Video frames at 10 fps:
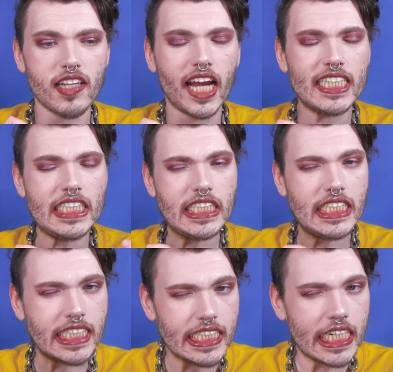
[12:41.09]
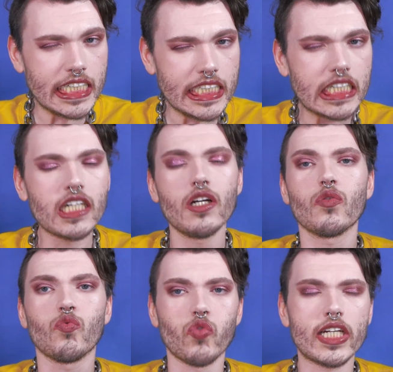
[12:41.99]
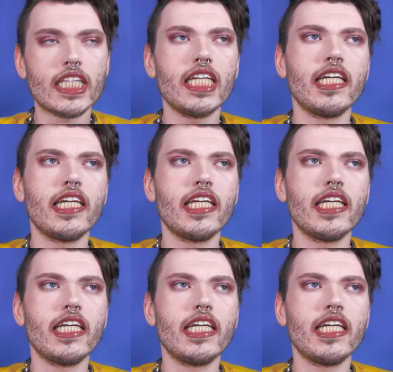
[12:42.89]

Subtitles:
I did really